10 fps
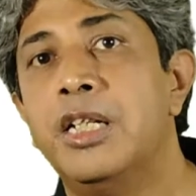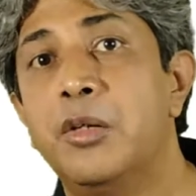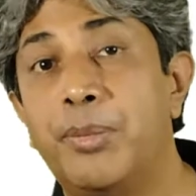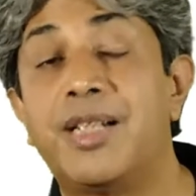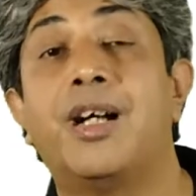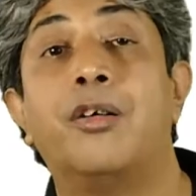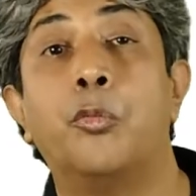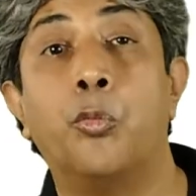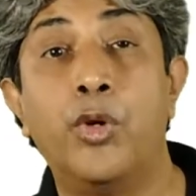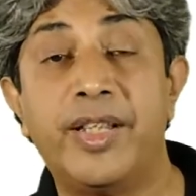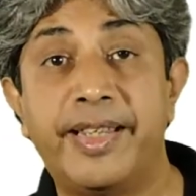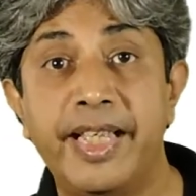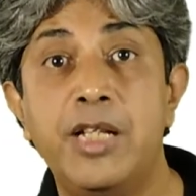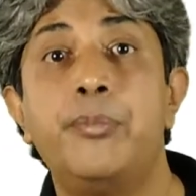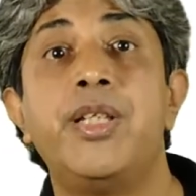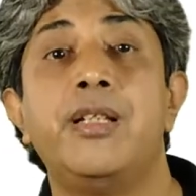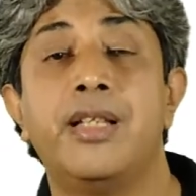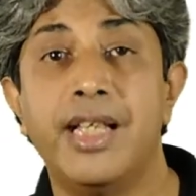But would there be